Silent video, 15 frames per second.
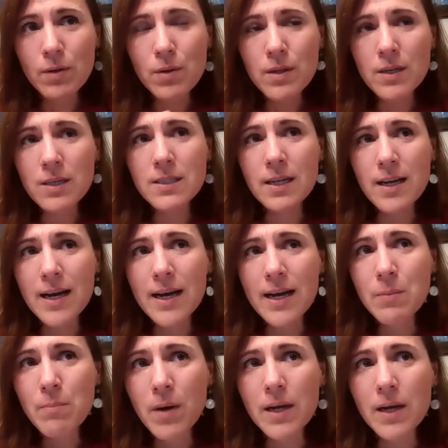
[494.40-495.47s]
of the things that I
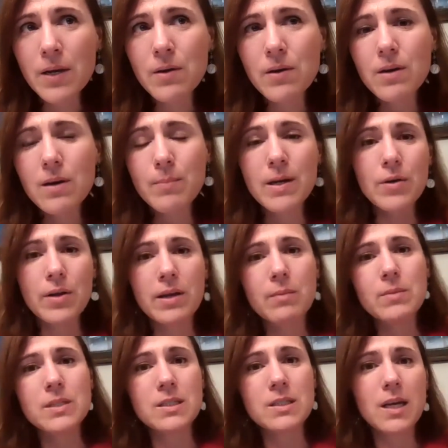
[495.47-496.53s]
admire about
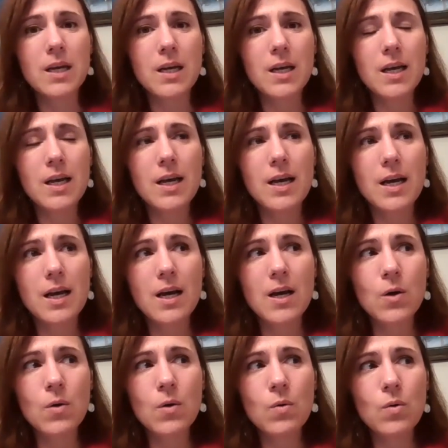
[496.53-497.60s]
him is
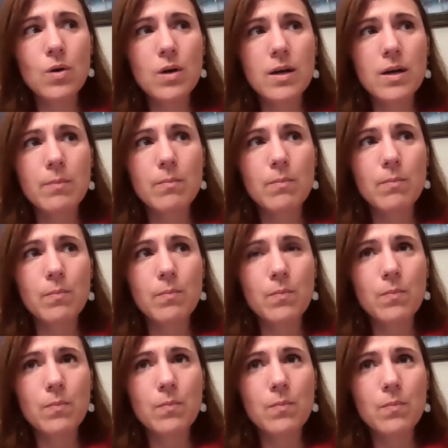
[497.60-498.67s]
how
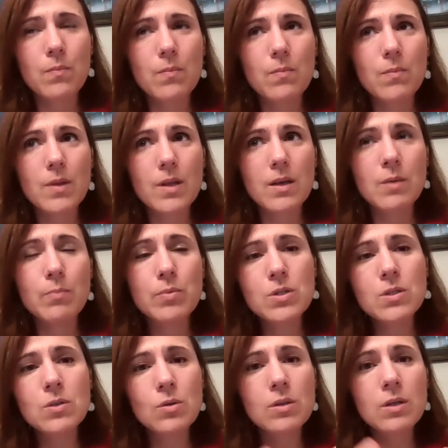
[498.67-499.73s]
he
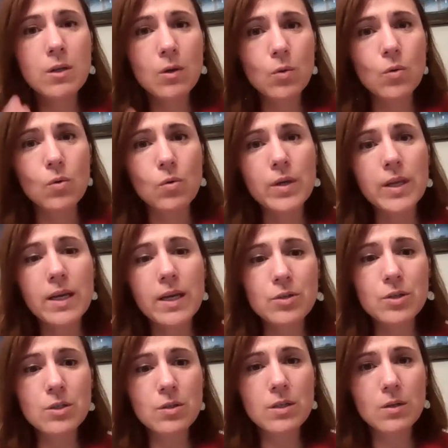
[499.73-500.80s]
pursued the law. He
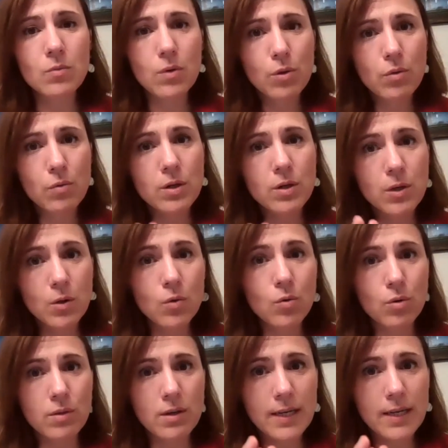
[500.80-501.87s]
understood that through the
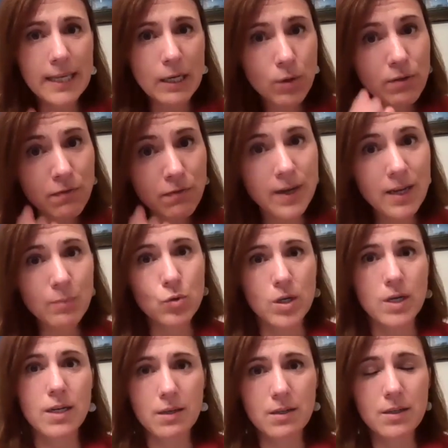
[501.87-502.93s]
law, the legal
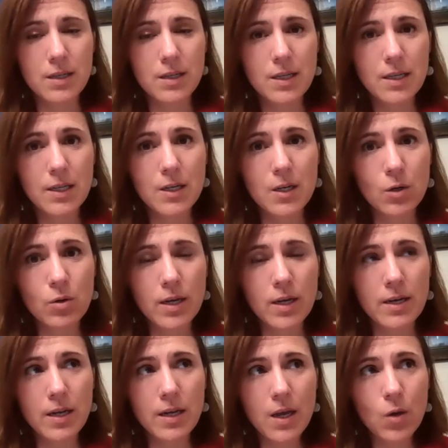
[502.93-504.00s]
framework,
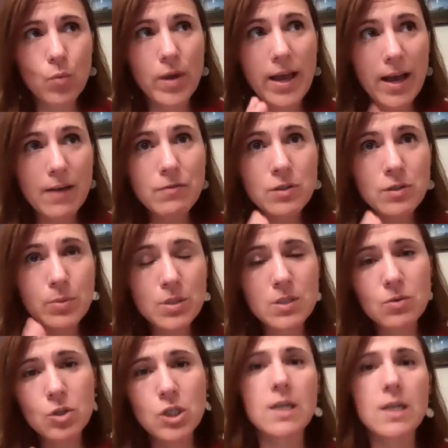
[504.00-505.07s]
and we have to
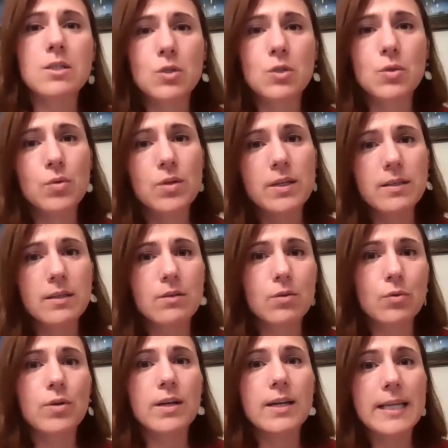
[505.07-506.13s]
pursue justice
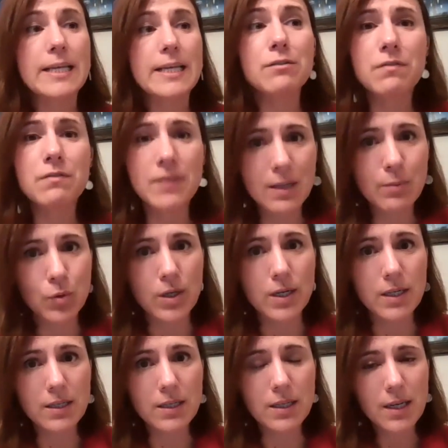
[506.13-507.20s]
through a legal framework.